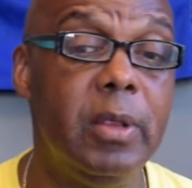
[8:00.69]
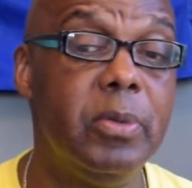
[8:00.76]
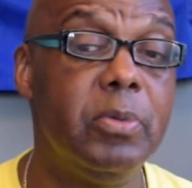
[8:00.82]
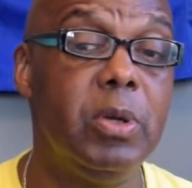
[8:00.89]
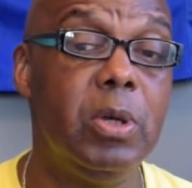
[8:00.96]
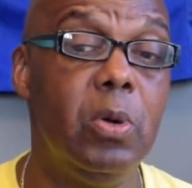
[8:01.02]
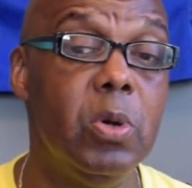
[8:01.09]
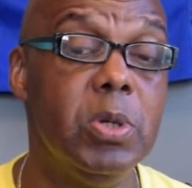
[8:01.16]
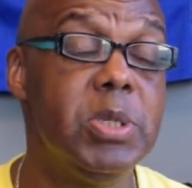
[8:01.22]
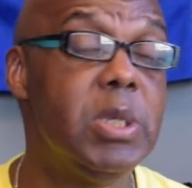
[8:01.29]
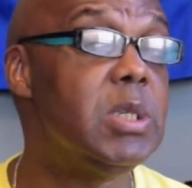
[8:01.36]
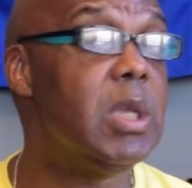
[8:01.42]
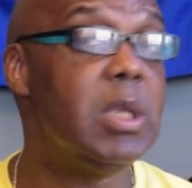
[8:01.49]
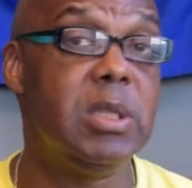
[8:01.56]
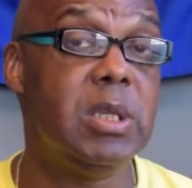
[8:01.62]
three
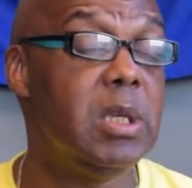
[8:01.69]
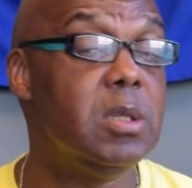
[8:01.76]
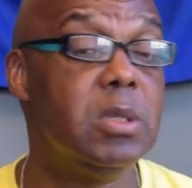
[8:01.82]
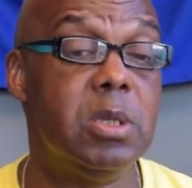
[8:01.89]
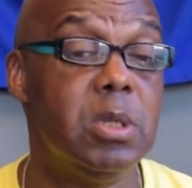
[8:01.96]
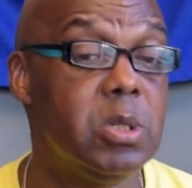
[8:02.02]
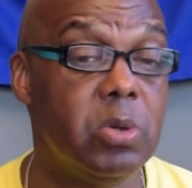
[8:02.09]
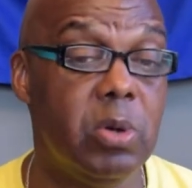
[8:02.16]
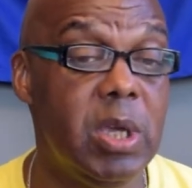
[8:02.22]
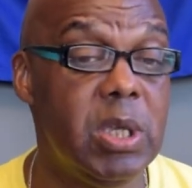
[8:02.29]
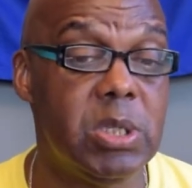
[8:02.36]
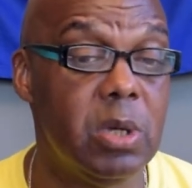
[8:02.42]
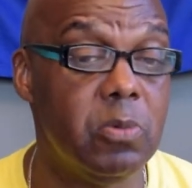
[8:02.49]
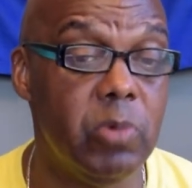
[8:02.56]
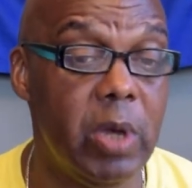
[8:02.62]
horses and didn't
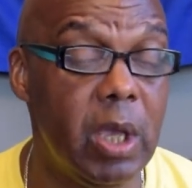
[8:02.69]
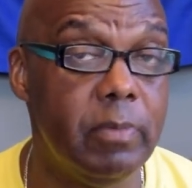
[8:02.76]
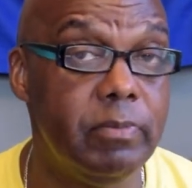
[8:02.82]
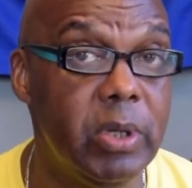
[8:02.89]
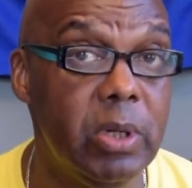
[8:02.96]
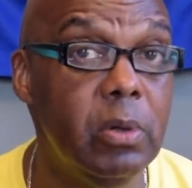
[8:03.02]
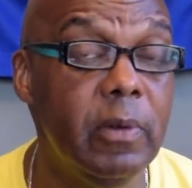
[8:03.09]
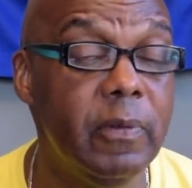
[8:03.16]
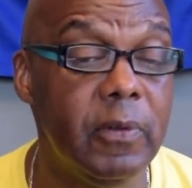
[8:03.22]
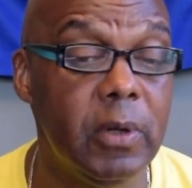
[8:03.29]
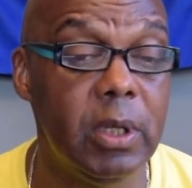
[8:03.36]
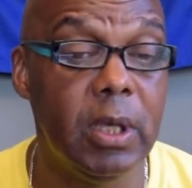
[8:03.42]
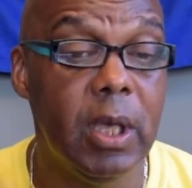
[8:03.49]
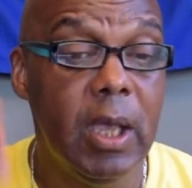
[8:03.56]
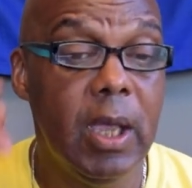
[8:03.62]
disgrace and ran
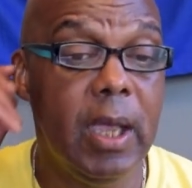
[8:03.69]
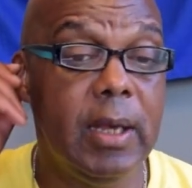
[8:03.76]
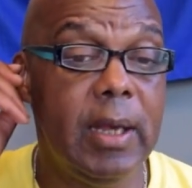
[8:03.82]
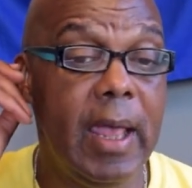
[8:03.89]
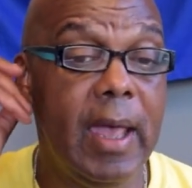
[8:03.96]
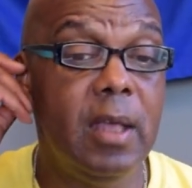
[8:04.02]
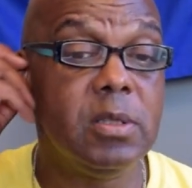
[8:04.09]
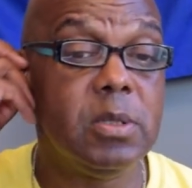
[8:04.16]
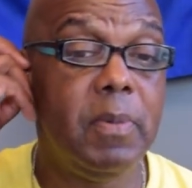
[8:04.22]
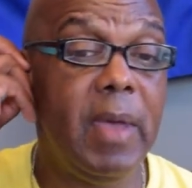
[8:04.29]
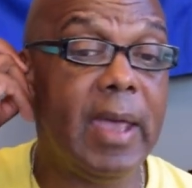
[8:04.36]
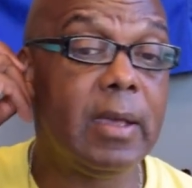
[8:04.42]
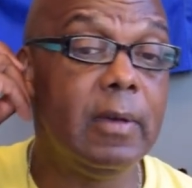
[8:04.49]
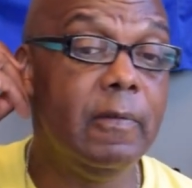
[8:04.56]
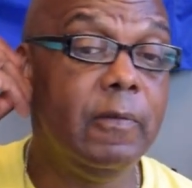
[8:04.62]
beautifully, and now it's
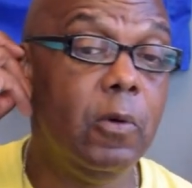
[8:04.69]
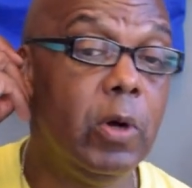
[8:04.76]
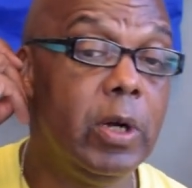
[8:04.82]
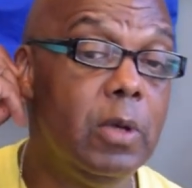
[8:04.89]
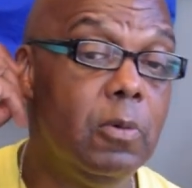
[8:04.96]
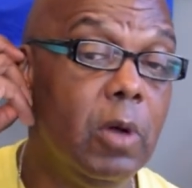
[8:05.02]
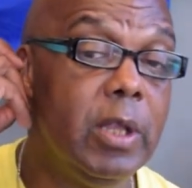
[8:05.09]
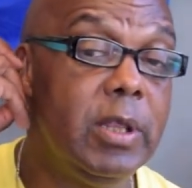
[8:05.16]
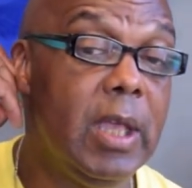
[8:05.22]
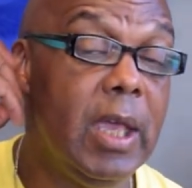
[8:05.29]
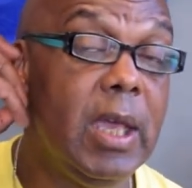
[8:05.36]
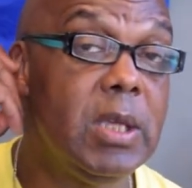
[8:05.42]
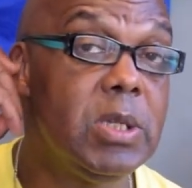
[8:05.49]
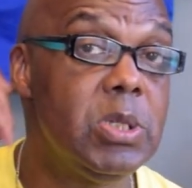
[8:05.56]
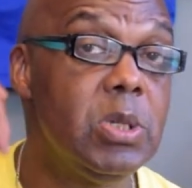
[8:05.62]
back in 41
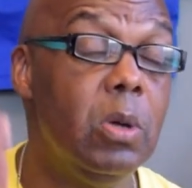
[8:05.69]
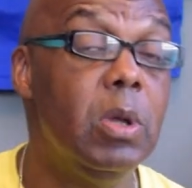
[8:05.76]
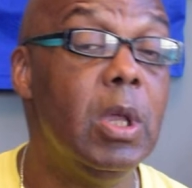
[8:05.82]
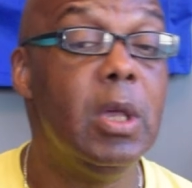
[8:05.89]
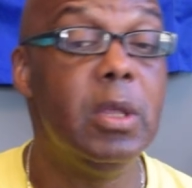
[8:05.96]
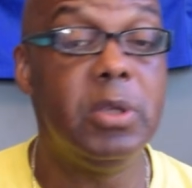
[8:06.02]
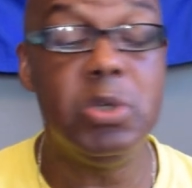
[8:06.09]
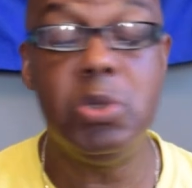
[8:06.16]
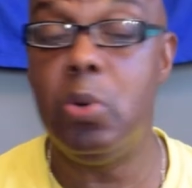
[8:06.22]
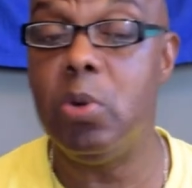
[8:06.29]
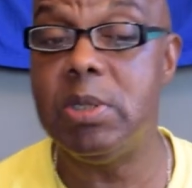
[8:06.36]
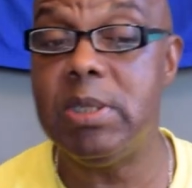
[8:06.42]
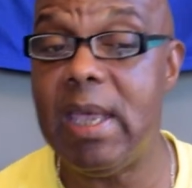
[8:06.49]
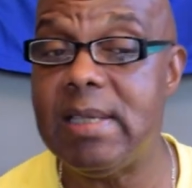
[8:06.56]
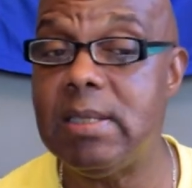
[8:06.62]
days. So this
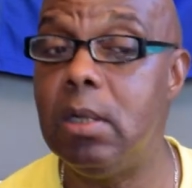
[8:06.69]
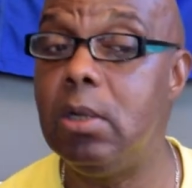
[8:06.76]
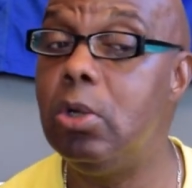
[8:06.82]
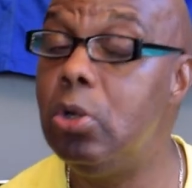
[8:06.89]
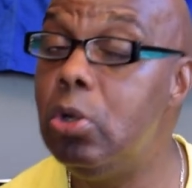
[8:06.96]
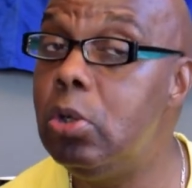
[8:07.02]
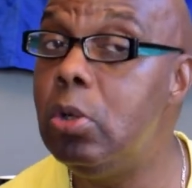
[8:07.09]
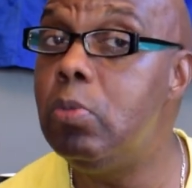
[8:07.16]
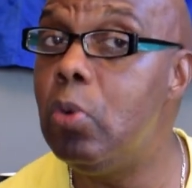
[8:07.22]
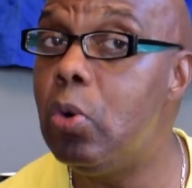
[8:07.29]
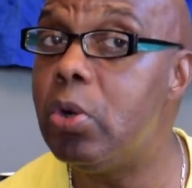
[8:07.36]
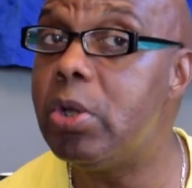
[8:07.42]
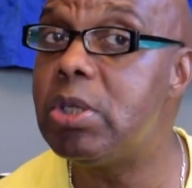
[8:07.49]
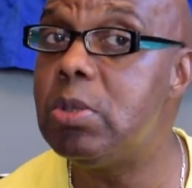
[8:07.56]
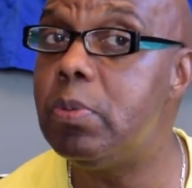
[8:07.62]
horse has a little
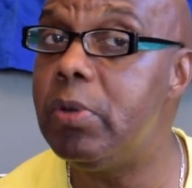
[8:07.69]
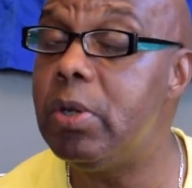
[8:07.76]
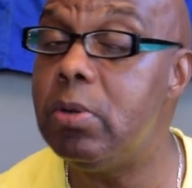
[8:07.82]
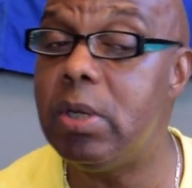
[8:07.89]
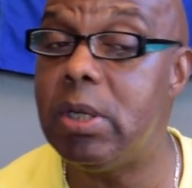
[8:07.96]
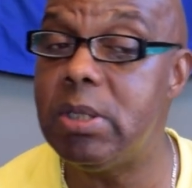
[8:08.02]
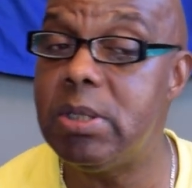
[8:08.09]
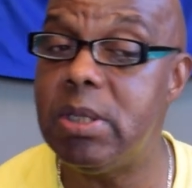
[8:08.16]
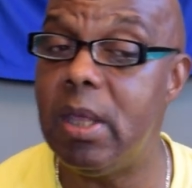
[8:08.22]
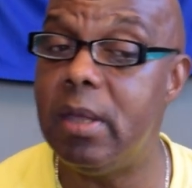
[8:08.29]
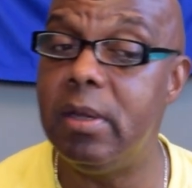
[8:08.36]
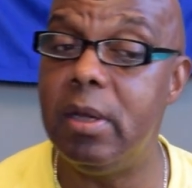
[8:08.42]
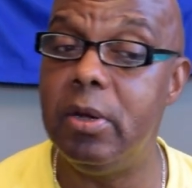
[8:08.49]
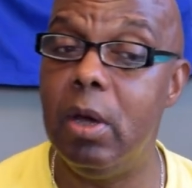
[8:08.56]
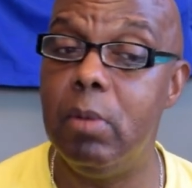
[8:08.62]
more experience
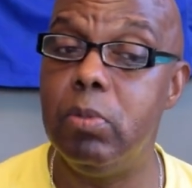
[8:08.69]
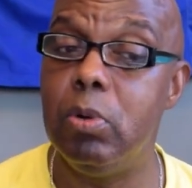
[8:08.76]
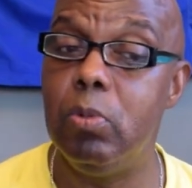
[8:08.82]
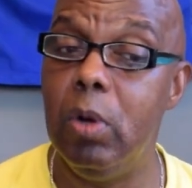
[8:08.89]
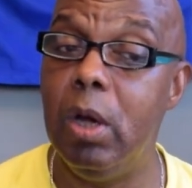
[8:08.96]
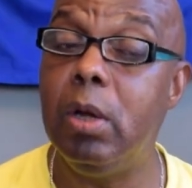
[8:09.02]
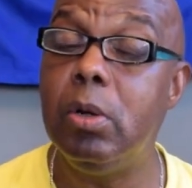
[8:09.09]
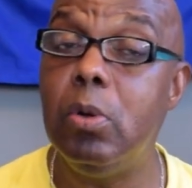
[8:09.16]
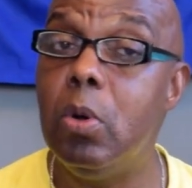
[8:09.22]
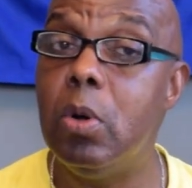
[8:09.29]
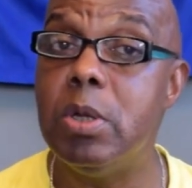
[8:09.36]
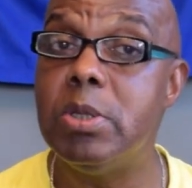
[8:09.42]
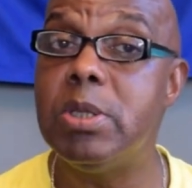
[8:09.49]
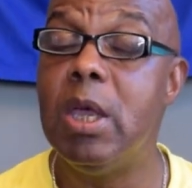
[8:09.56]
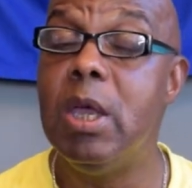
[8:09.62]
than the number one
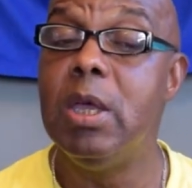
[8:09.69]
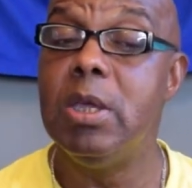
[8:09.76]
horse.